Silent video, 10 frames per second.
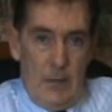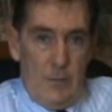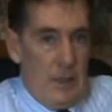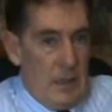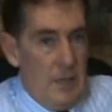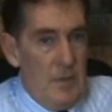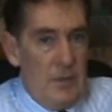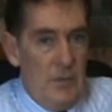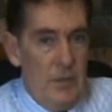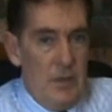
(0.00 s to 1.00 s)
I'm going to keep
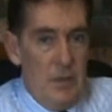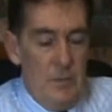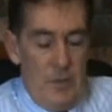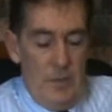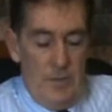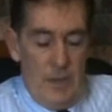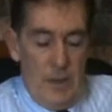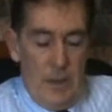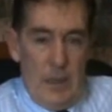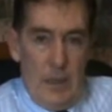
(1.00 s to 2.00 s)
this very simple,
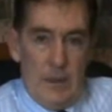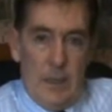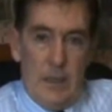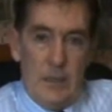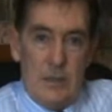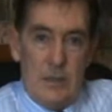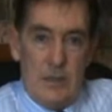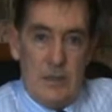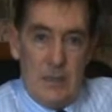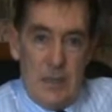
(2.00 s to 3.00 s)
and that is
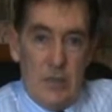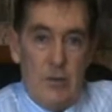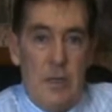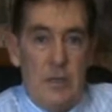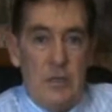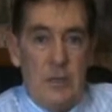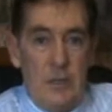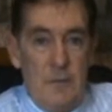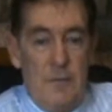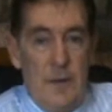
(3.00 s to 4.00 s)
decrease
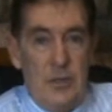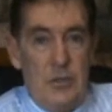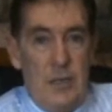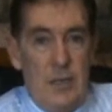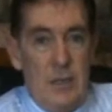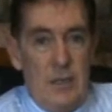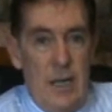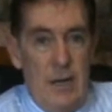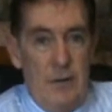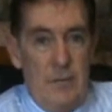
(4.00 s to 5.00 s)
your flesh and your
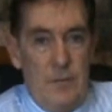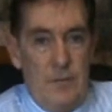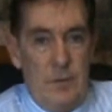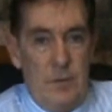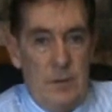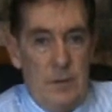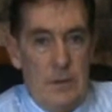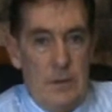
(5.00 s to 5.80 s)
dairy foods,